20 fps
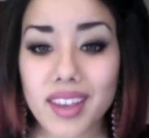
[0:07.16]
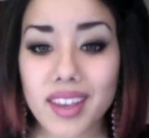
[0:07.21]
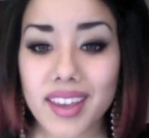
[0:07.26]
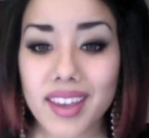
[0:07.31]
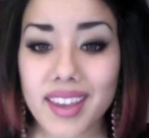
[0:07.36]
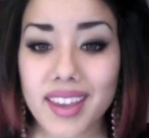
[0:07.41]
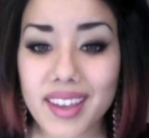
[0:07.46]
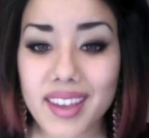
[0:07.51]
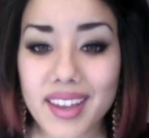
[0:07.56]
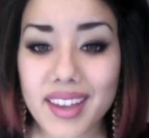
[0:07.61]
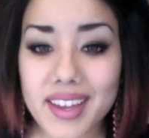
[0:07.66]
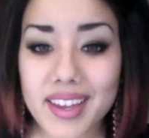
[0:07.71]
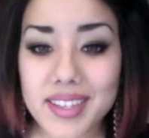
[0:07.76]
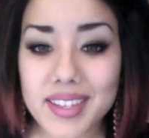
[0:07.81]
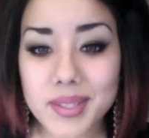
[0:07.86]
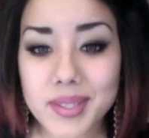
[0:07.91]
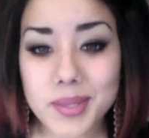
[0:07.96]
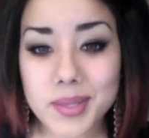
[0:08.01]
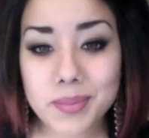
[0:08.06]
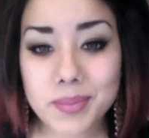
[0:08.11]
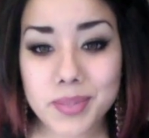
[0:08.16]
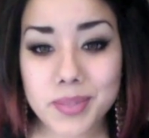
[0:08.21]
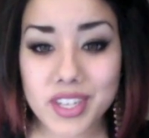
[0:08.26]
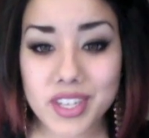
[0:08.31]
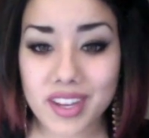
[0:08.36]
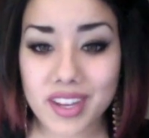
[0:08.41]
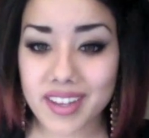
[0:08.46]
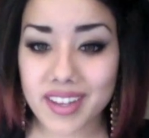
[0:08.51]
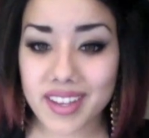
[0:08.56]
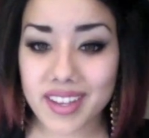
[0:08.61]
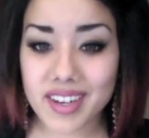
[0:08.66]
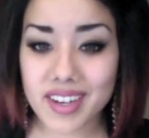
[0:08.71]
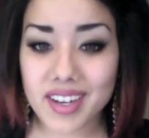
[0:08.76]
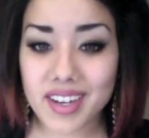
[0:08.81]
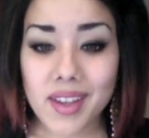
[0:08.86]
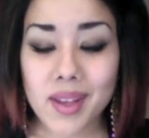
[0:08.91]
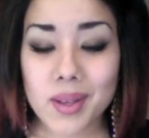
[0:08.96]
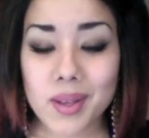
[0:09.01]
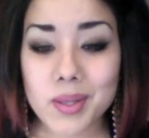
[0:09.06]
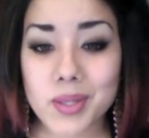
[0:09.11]
Hey guys, it's Michelle here.
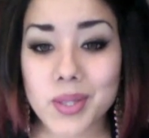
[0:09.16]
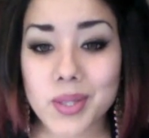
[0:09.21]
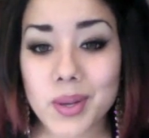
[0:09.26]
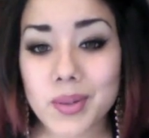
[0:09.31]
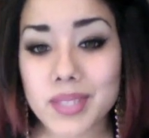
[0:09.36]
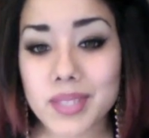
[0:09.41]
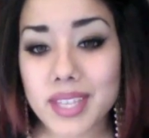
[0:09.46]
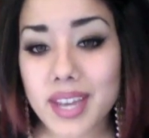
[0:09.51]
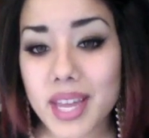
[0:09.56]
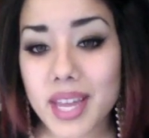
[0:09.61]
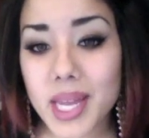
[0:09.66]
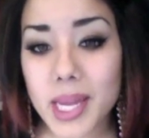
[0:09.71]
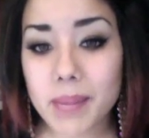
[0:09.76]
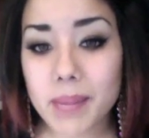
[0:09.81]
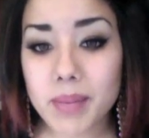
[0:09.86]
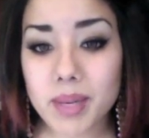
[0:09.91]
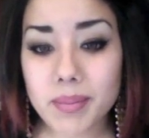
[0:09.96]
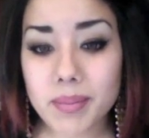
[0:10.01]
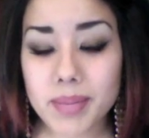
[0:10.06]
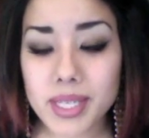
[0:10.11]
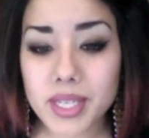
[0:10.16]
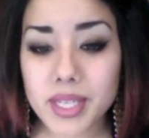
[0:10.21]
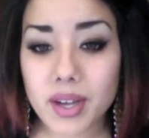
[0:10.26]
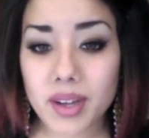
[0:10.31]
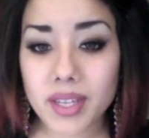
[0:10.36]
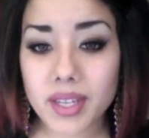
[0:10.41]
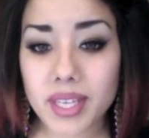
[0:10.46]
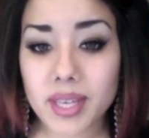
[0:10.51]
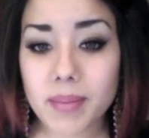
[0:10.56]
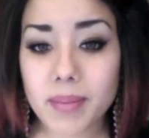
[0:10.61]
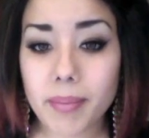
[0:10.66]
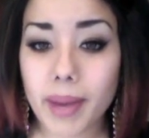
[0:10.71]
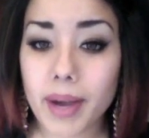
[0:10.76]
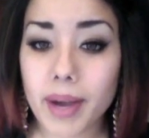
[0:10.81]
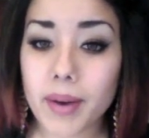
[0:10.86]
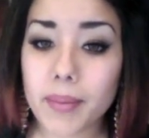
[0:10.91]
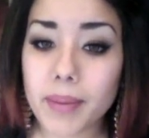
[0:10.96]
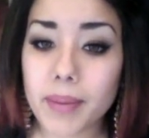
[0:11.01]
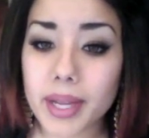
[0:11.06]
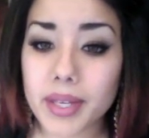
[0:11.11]
So today I'm going to be talking
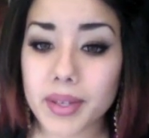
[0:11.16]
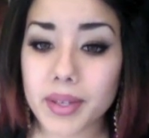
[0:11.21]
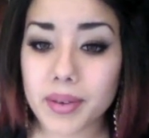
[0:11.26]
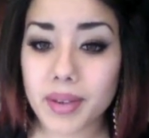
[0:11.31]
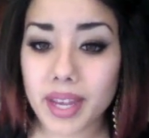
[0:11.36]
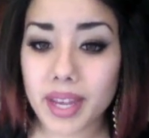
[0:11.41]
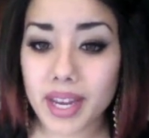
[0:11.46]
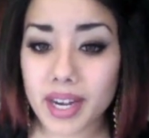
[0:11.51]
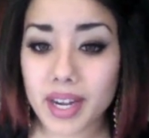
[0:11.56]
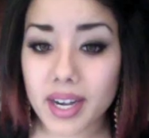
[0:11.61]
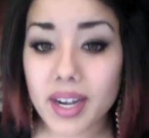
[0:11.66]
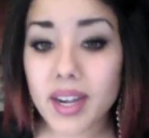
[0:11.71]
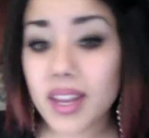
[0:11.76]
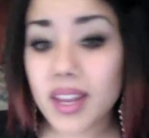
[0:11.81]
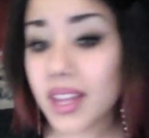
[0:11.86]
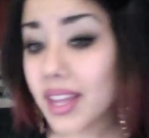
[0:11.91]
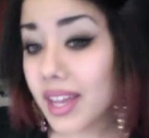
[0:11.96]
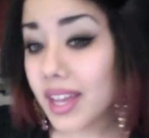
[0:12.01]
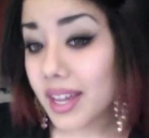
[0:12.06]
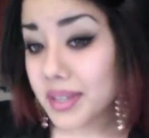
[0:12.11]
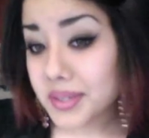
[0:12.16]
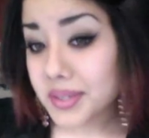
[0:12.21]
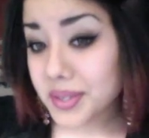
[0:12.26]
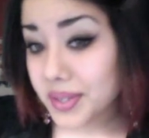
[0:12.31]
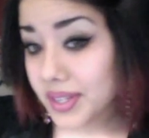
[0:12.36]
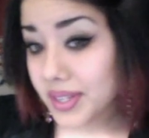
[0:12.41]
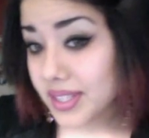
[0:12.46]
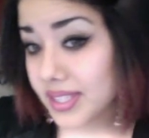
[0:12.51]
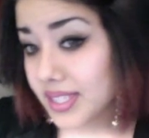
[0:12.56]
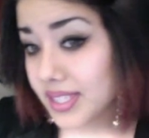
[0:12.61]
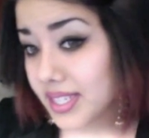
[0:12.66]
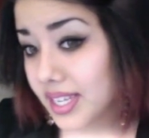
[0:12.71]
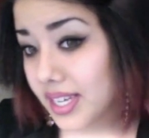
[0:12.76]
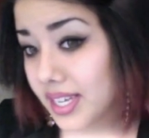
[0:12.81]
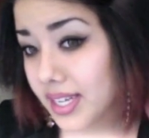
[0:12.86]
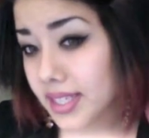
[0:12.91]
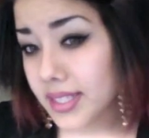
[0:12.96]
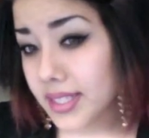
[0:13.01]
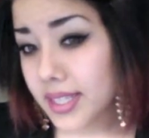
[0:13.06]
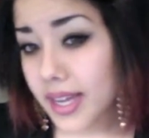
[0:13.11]
about my new hair. As you can see,
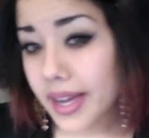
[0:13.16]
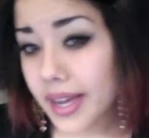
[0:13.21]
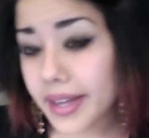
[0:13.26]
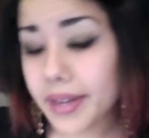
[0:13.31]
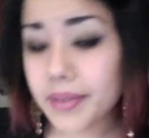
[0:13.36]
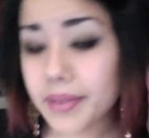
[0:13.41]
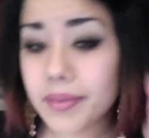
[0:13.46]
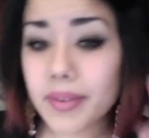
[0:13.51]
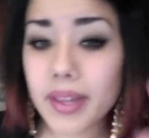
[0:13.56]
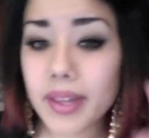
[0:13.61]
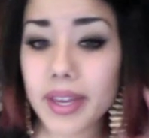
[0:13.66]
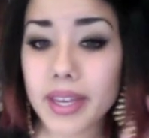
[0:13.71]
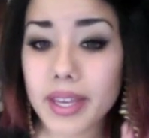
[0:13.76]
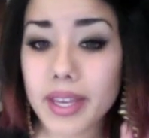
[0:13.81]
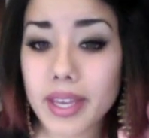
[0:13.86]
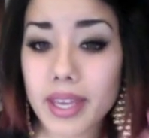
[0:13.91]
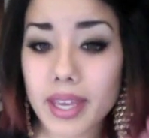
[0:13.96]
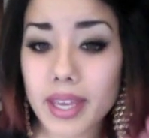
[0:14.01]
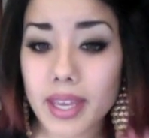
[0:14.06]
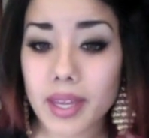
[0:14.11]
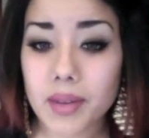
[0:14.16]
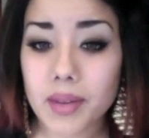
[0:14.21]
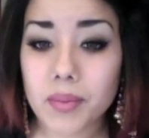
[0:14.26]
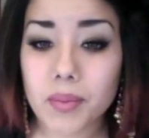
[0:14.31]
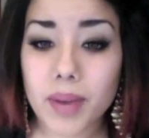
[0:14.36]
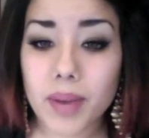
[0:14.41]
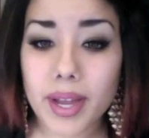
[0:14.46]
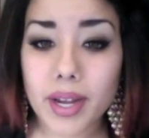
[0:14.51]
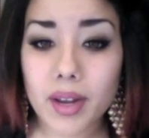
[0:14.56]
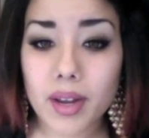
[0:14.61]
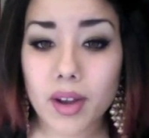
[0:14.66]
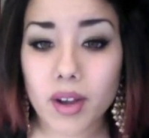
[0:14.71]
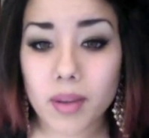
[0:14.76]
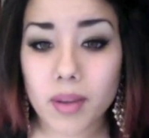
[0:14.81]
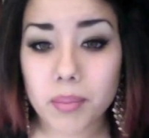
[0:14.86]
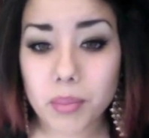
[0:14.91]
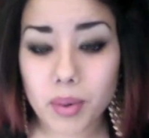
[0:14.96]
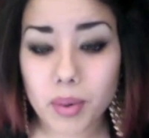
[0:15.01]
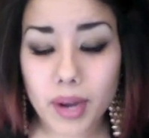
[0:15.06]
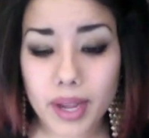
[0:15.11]
it's kind of like a red
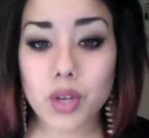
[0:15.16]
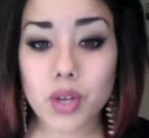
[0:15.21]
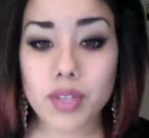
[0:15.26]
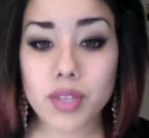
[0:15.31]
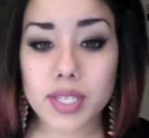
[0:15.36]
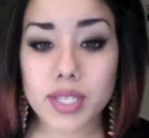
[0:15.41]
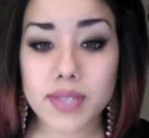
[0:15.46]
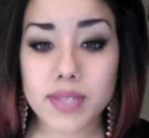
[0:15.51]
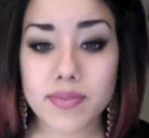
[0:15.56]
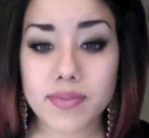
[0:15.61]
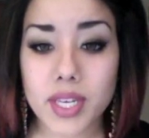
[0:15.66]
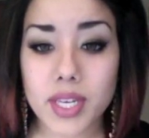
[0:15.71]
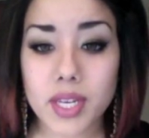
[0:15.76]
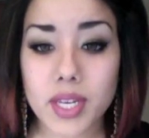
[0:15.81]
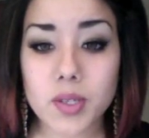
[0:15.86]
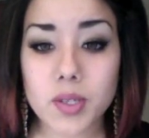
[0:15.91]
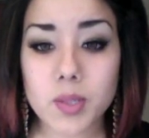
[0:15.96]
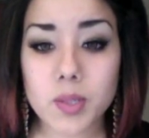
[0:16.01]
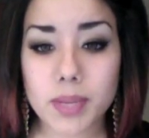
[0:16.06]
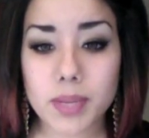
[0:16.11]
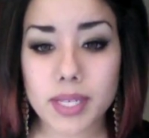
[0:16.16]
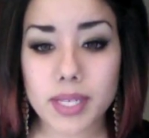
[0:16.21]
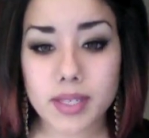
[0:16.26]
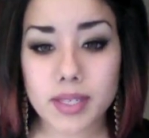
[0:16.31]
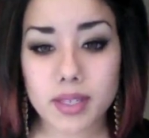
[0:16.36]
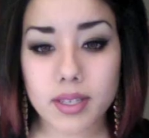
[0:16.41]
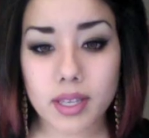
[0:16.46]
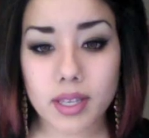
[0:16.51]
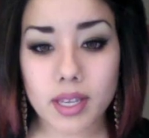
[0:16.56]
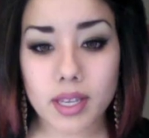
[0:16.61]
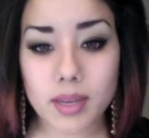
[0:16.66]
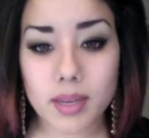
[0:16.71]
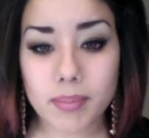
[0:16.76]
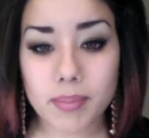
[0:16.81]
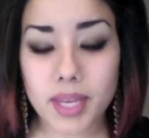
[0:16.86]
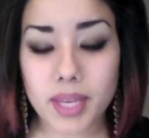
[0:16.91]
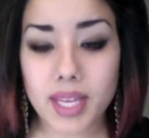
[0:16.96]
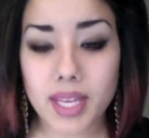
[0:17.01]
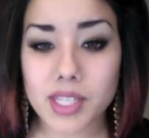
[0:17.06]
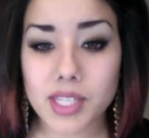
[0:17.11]
ombre. This video is basically going to
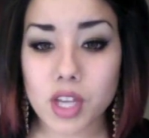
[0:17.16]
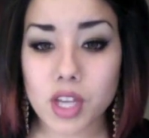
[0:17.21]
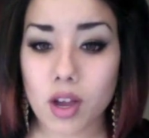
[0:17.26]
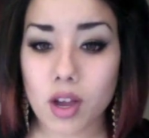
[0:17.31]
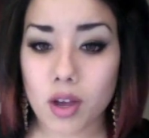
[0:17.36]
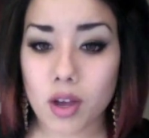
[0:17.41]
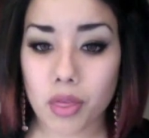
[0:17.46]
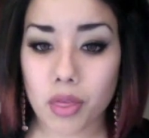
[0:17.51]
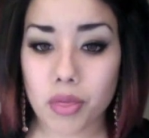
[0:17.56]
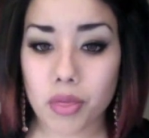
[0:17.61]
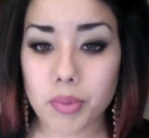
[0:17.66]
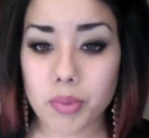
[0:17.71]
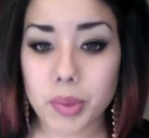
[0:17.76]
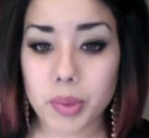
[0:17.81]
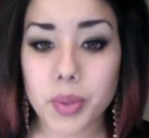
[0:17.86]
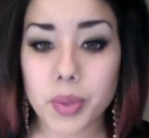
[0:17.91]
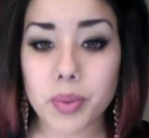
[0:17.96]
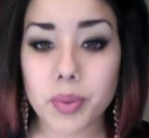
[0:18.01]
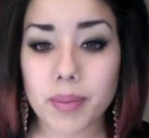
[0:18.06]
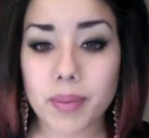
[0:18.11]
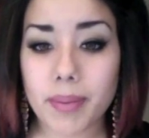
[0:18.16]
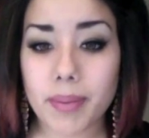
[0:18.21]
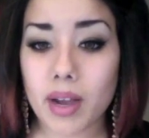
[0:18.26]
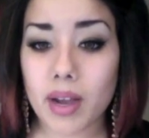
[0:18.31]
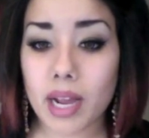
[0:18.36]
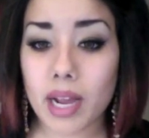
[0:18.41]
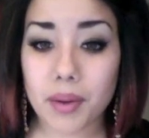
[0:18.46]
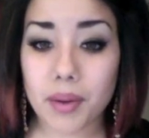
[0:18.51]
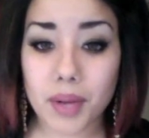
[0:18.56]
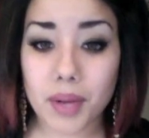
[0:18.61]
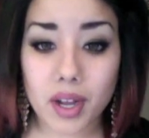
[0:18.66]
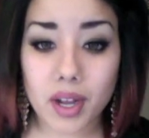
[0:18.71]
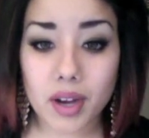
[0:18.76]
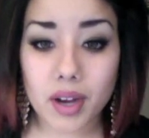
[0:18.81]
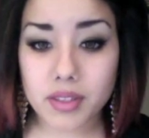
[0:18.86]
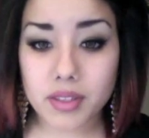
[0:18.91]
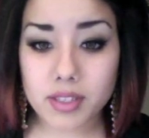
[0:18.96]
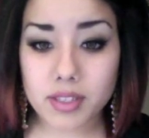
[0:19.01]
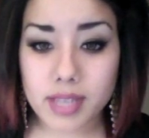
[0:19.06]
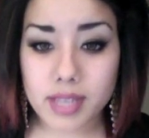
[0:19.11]
be a talk through about how I got
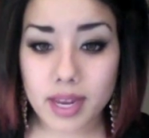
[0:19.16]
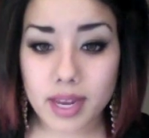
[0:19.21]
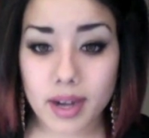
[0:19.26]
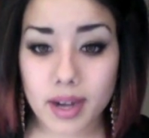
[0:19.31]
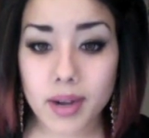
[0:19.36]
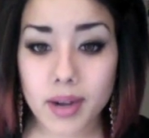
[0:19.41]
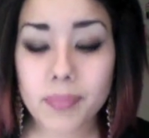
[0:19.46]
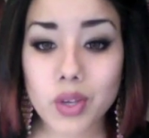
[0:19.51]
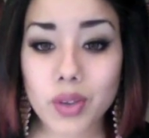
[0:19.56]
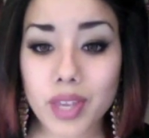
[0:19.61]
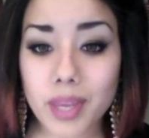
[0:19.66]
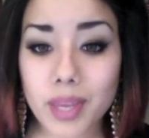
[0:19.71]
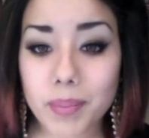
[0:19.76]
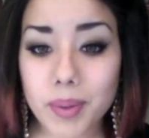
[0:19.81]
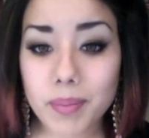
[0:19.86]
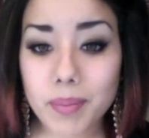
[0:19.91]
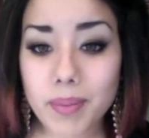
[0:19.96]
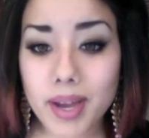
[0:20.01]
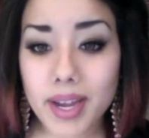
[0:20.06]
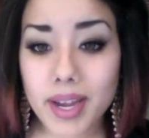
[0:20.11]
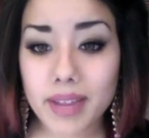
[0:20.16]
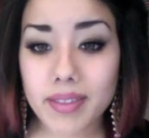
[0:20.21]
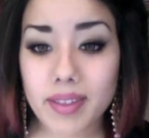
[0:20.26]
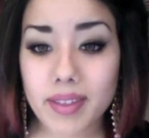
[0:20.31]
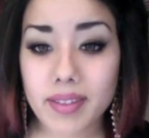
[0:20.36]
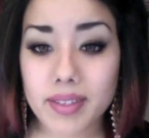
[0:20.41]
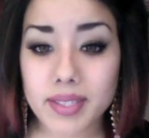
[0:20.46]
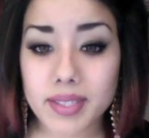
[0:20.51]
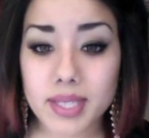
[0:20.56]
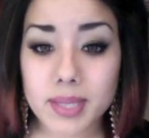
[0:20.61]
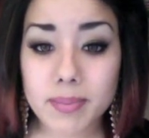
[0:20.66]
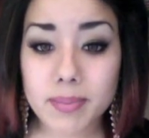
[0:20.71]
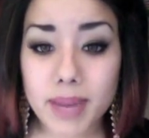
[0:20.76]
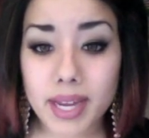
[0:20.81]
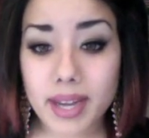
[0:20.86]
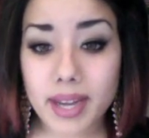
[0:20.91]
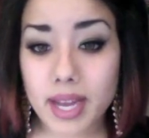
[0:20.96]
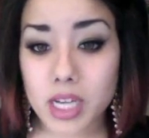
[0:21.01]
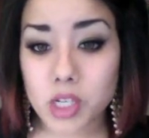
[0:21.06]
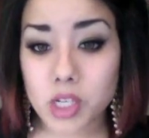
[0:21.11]
this hair. Keep in mind that this is my
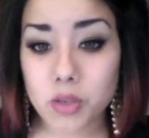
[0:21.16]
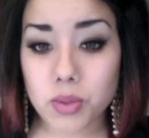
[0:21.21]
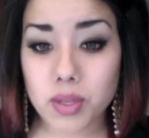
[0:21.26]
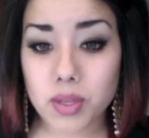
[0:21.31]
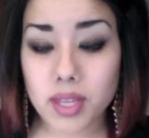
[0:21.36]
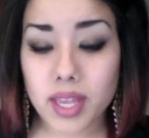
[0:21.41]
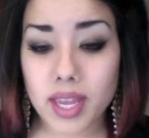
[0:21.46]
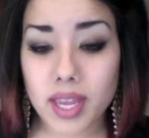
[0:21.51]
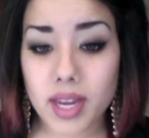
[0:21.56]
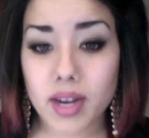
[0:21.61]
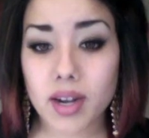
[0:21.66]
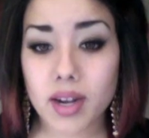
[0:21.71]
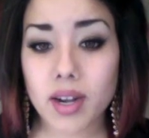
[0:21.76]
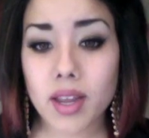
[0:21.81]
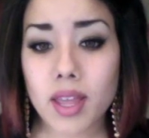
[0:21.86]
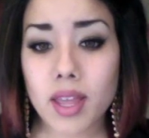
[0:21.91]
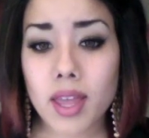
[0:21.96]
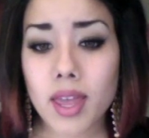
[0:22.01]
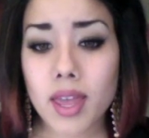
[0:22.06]
natural hair.